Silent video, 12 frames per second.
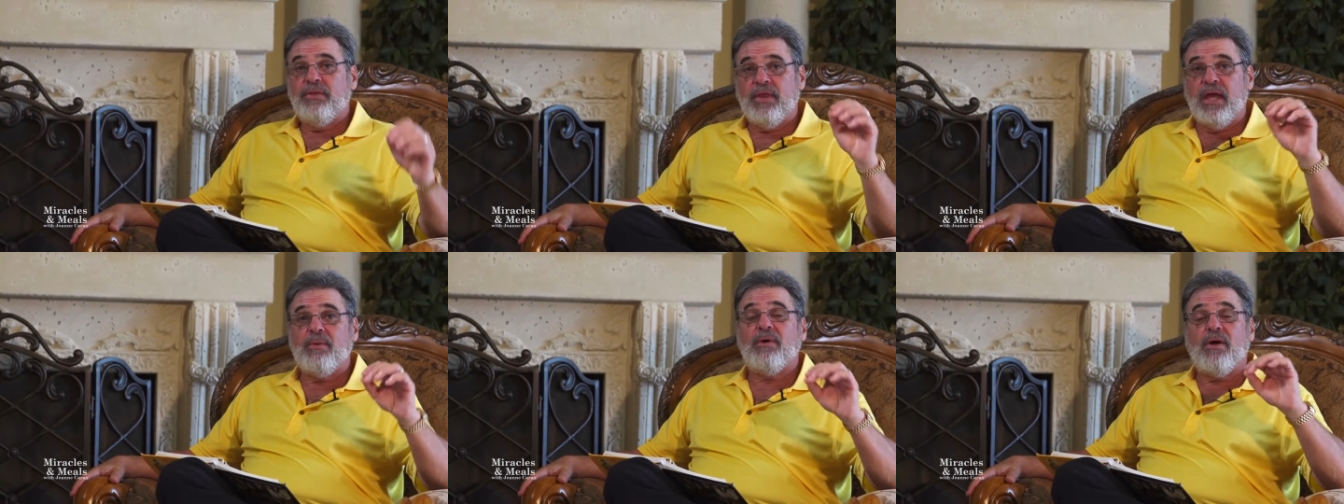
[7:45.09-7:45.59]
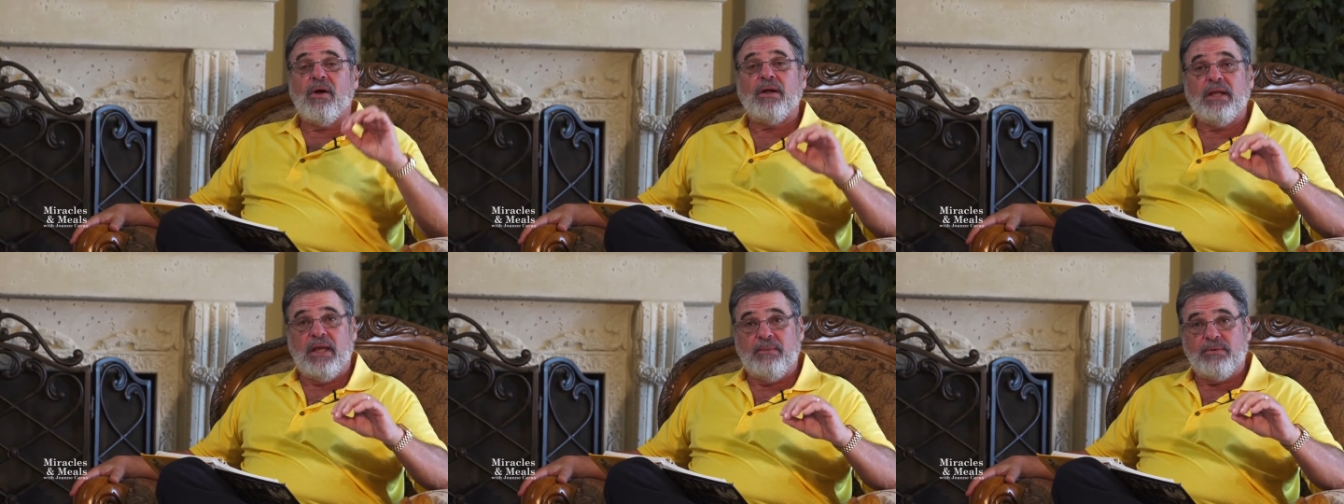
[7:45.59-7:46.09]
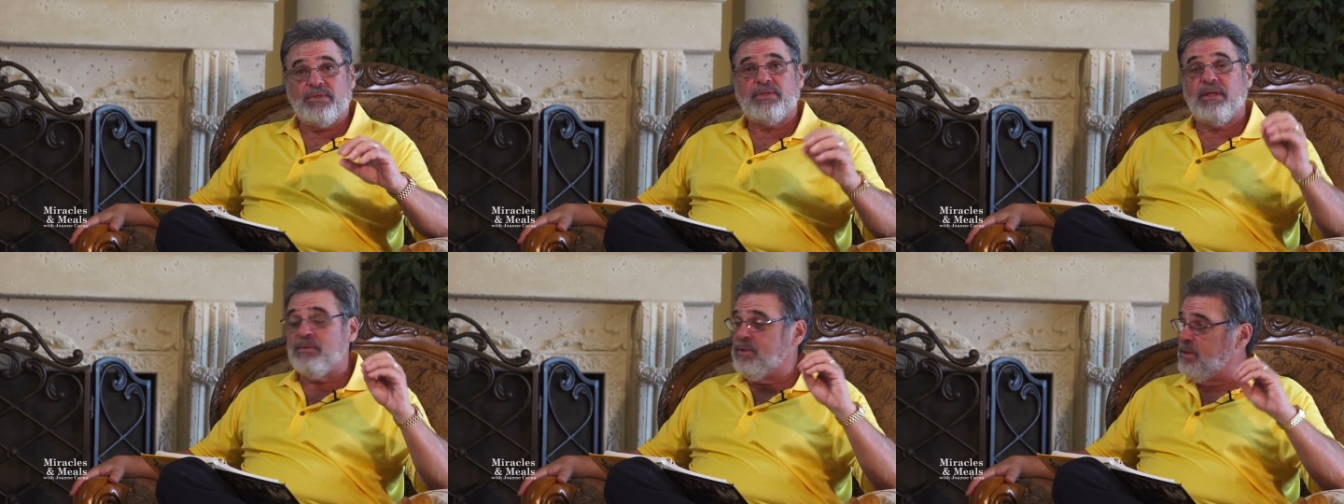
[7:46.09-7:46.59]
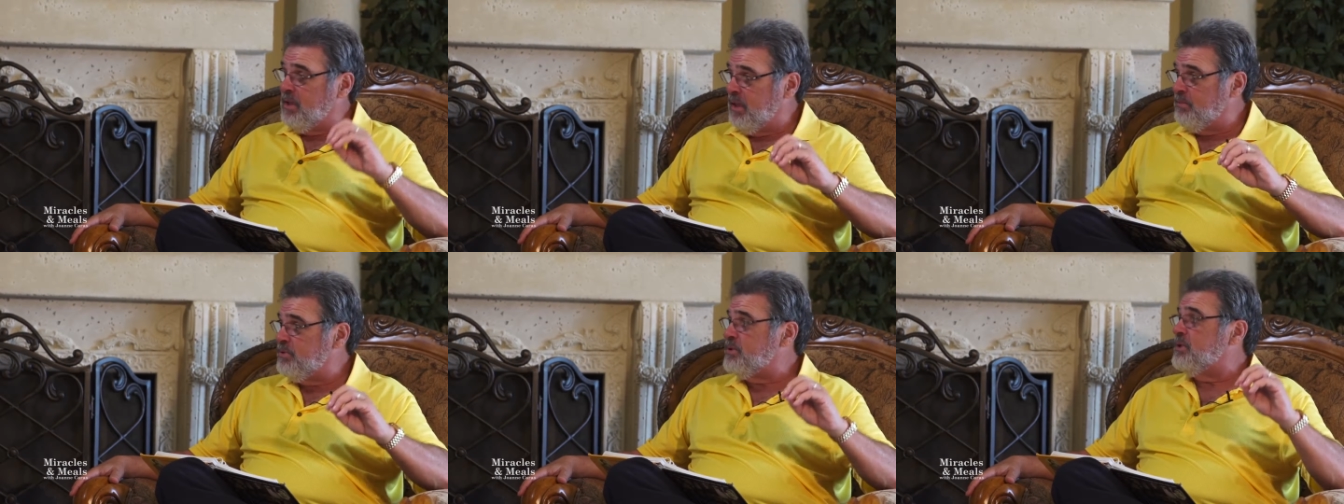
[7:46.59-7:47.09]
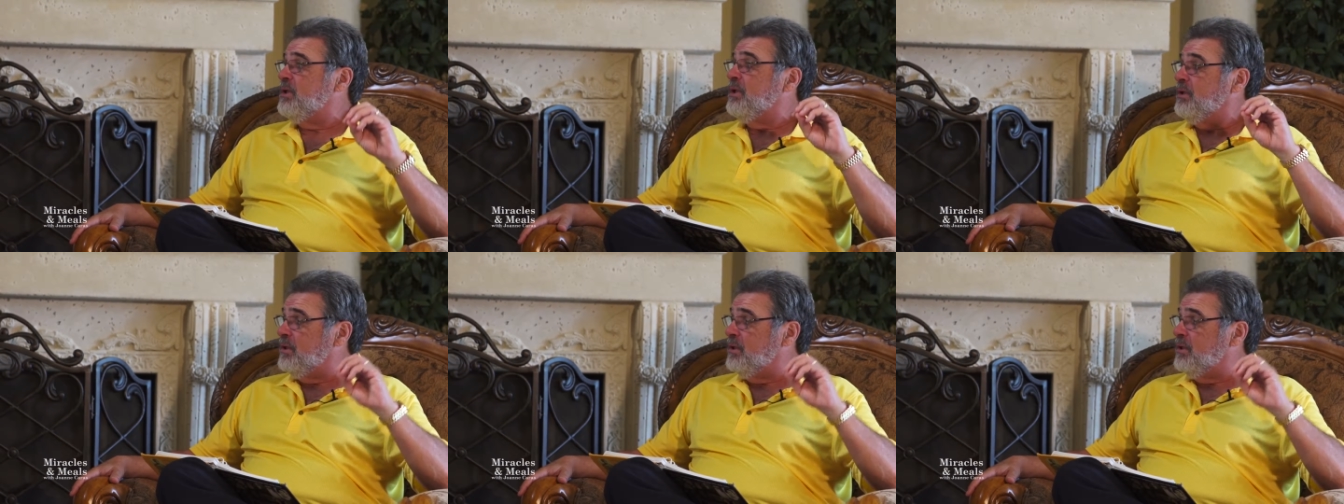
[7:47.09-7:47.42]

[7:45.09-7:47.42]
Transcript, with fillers: They were our neighbors. They were the neighbors